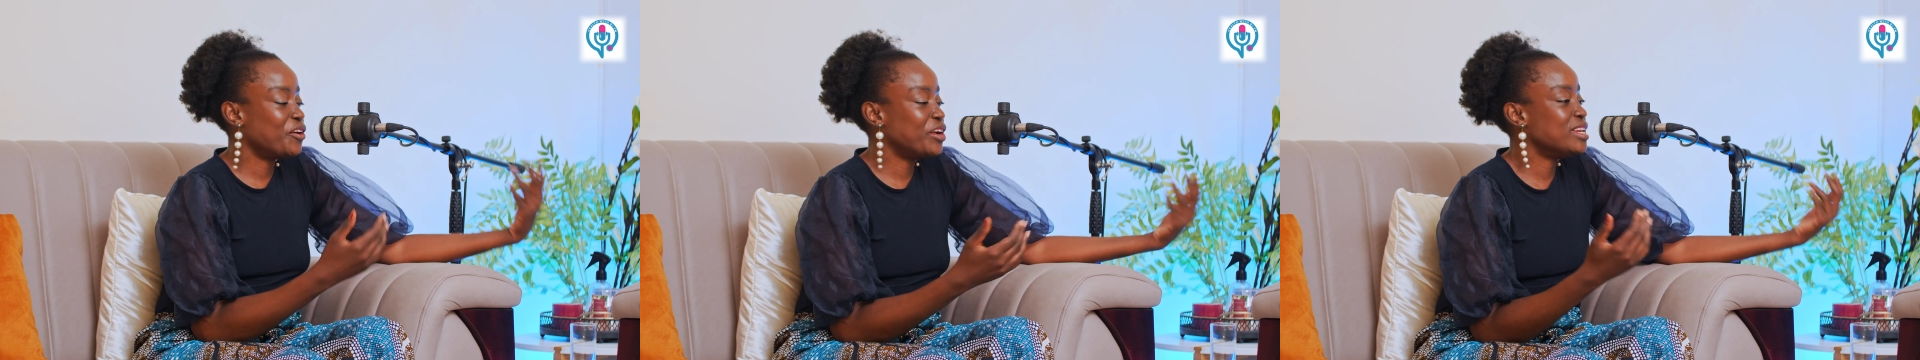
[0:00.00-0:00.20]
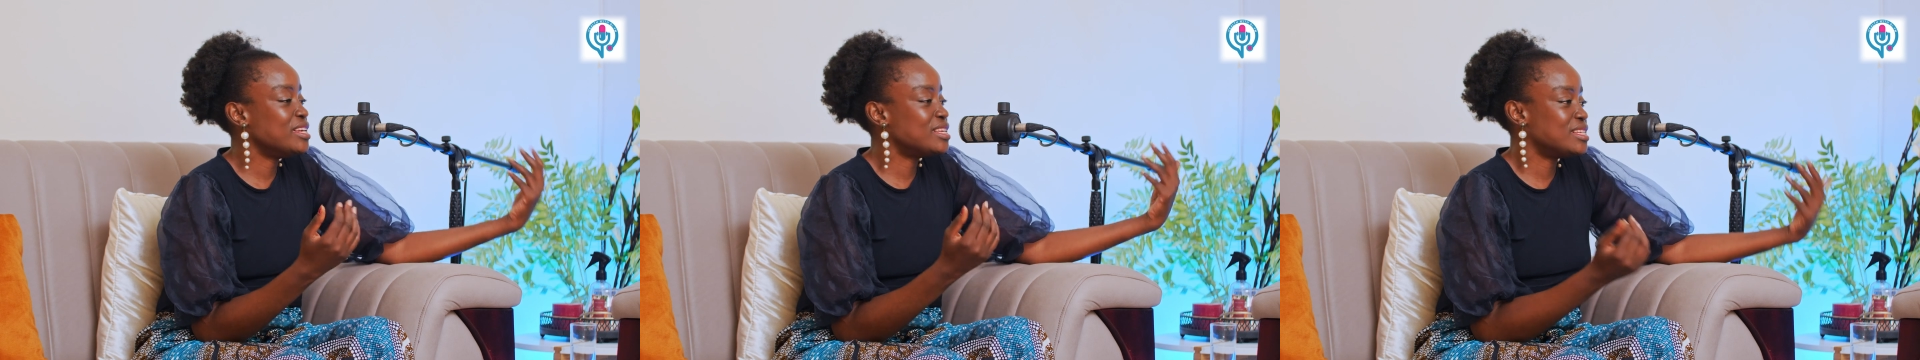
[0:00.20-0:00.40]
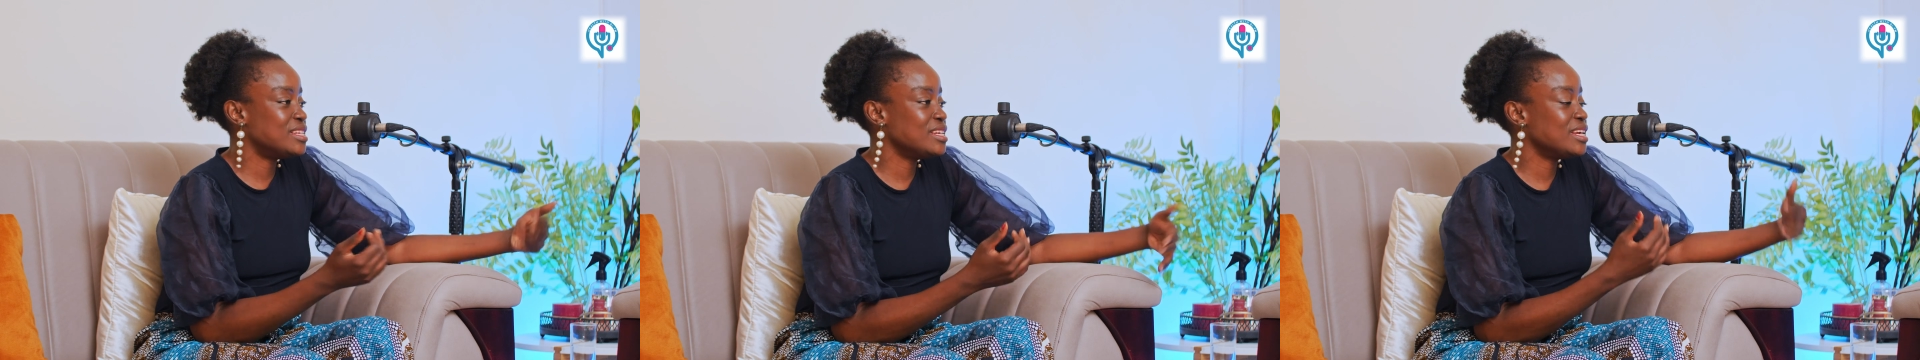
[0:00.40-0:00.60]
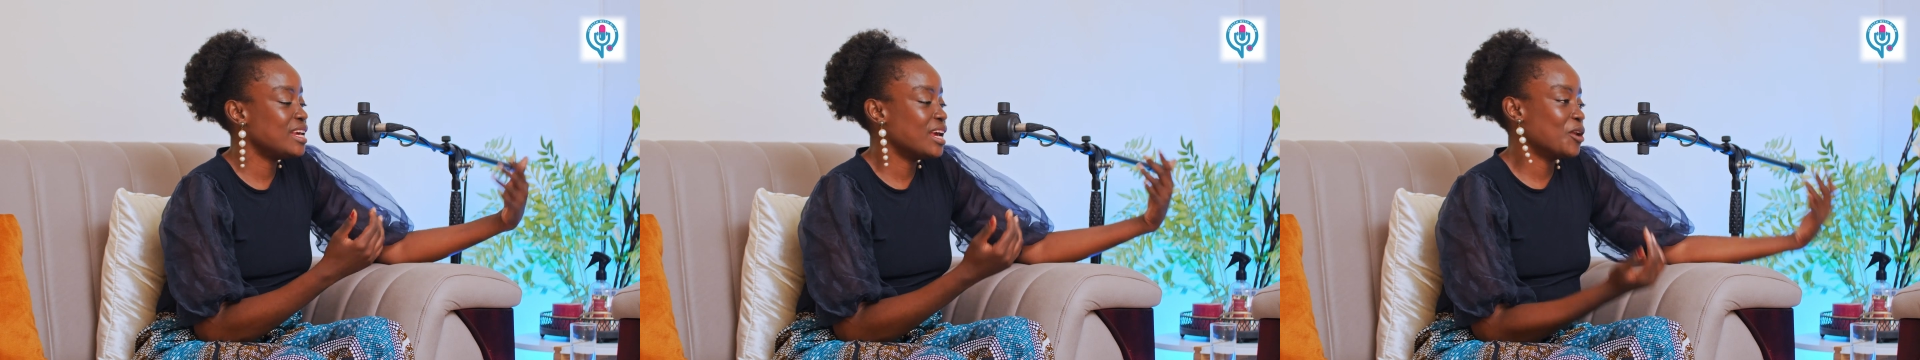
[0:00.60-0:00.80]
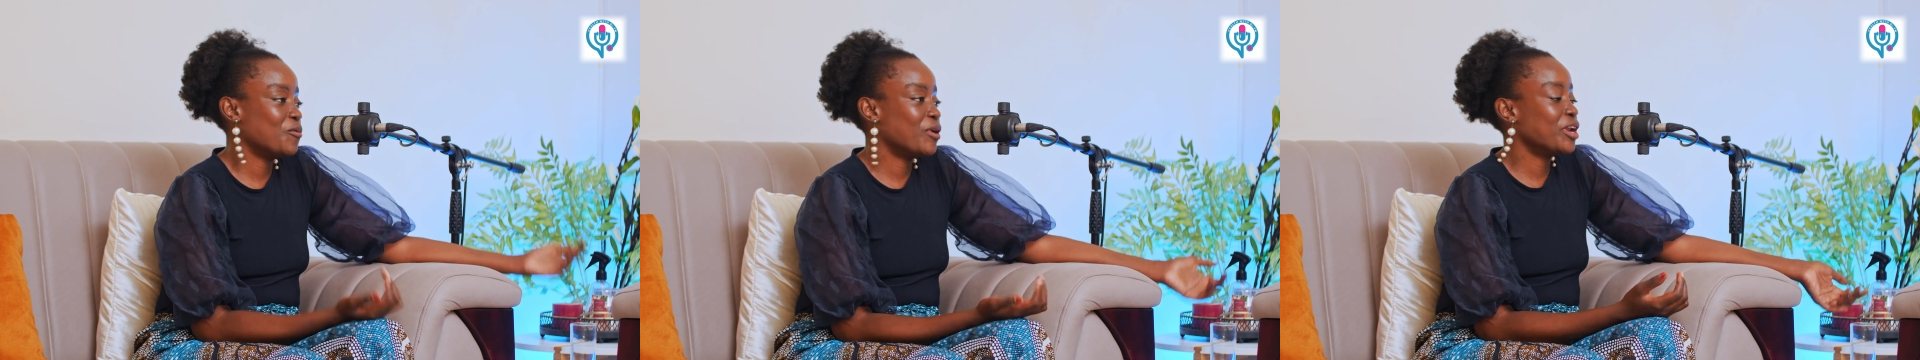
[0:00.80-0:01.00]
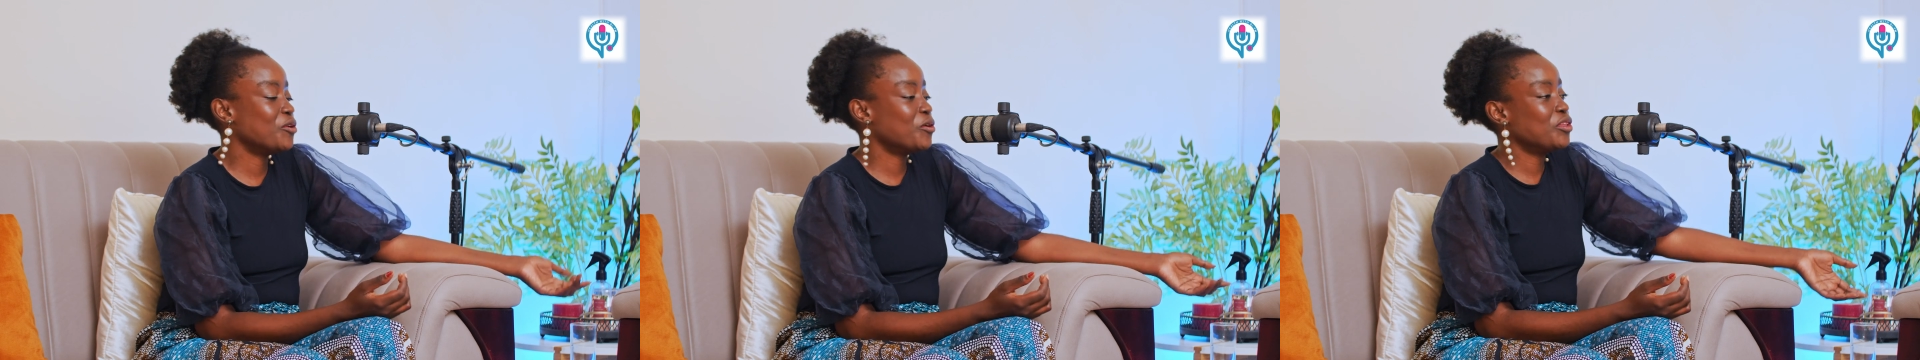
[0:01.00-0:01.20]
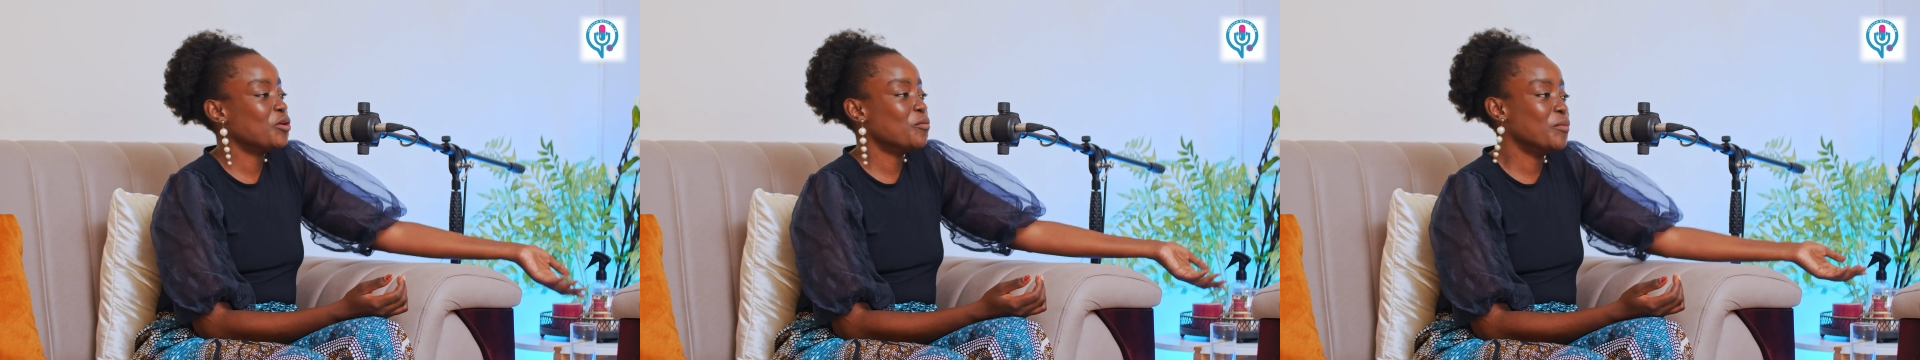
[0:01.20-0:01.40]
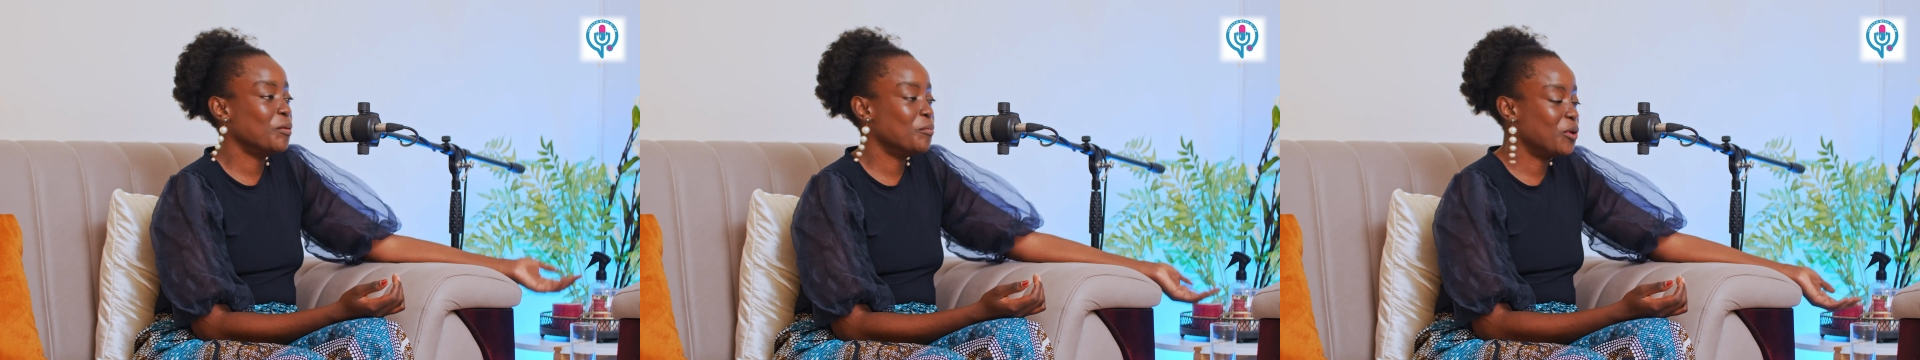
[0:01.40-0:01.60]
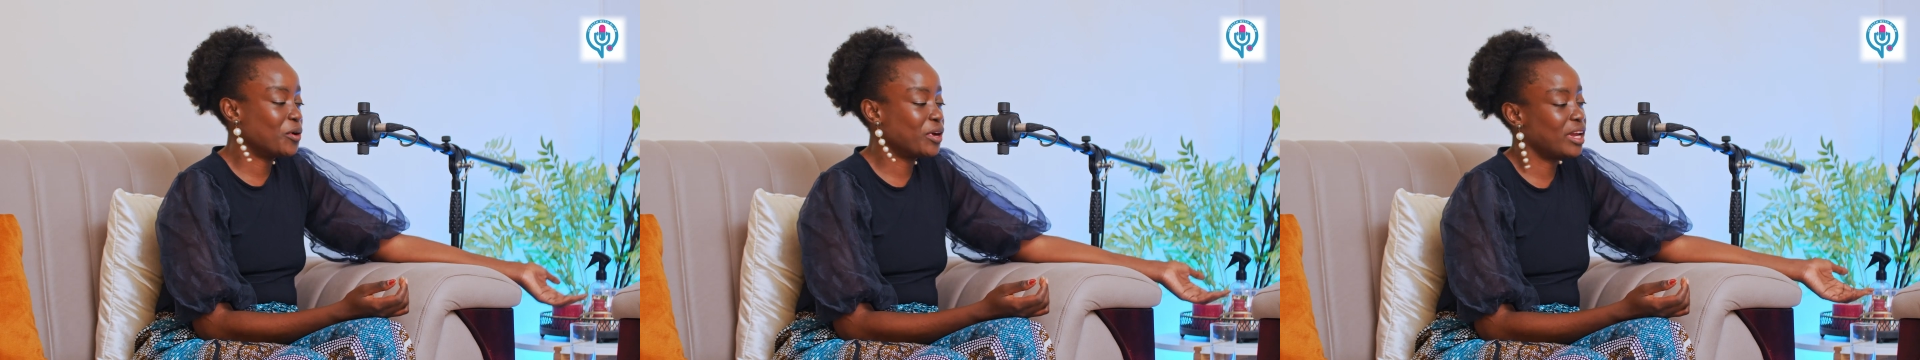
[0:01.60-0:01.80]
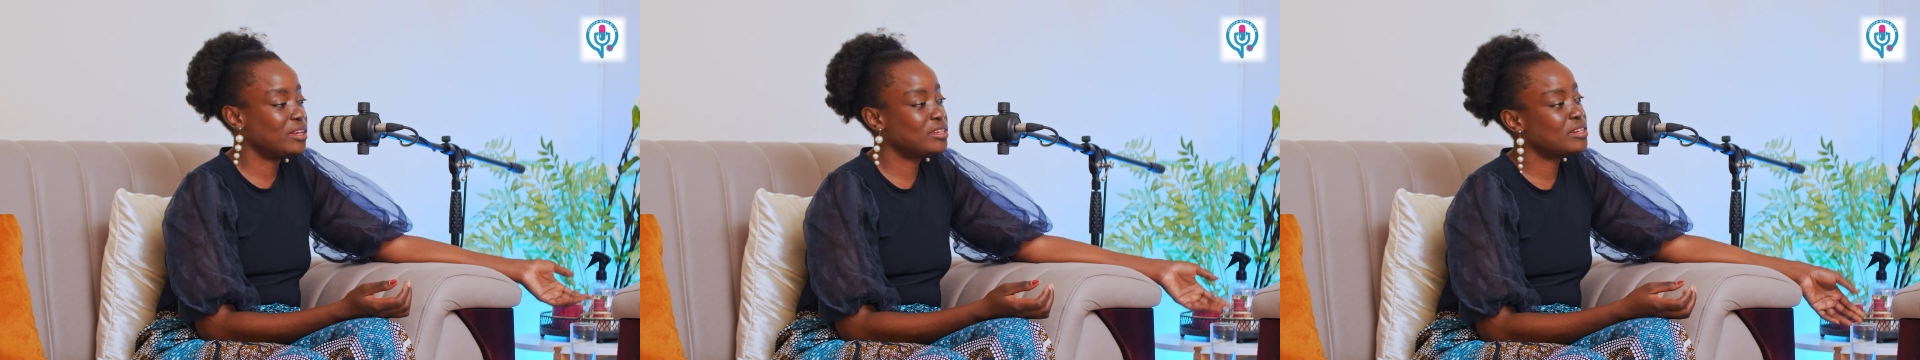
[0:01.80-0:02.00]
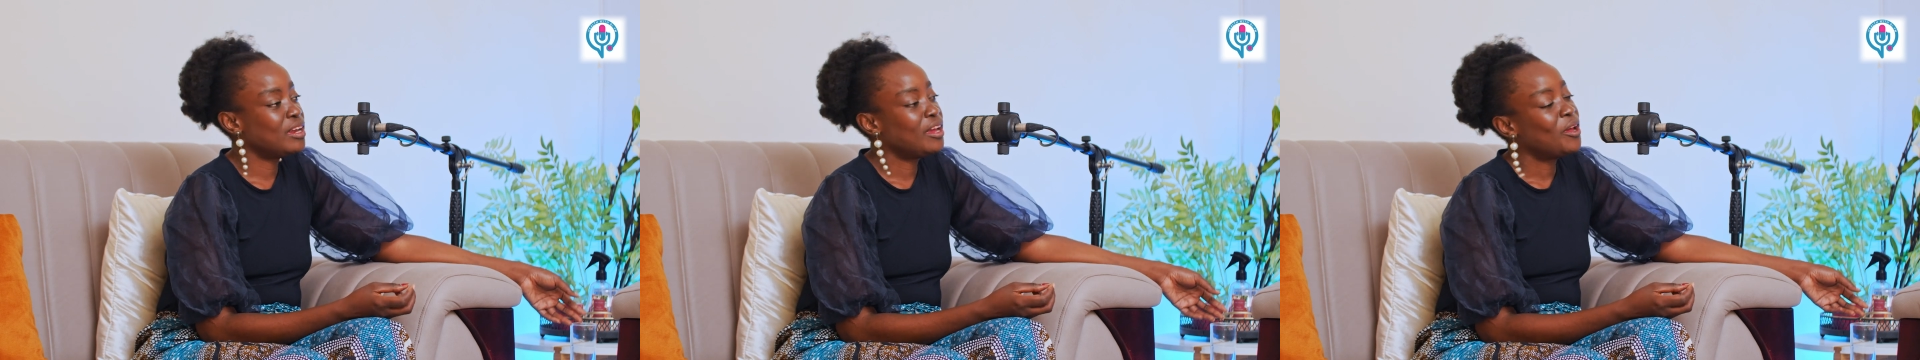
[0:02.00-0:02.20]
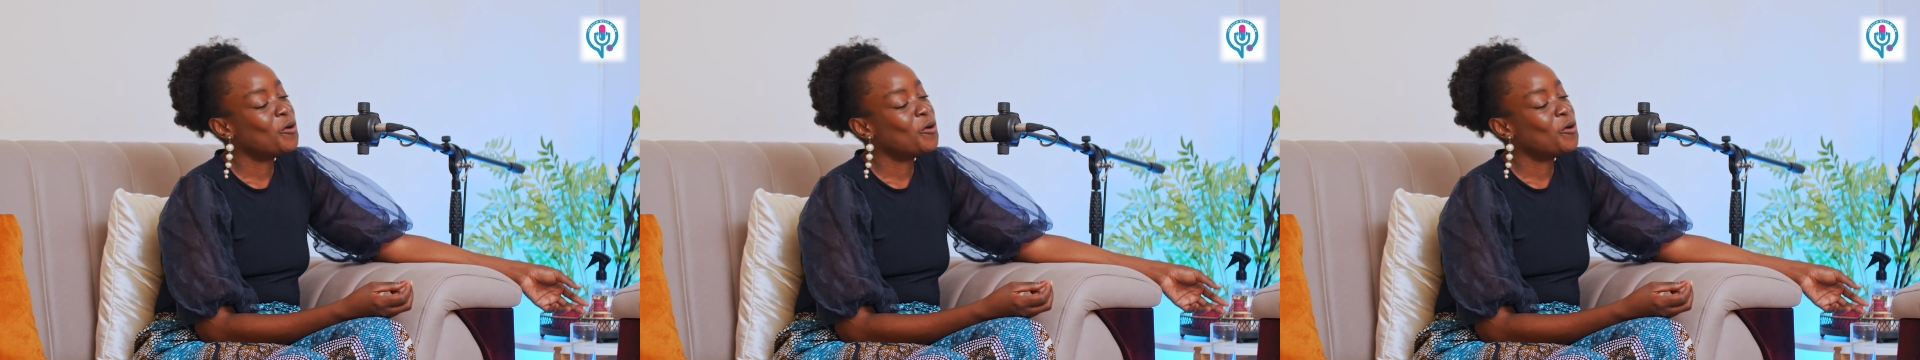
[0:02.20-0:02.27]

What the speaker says: already sticky and whatnot, there'll be a blockage.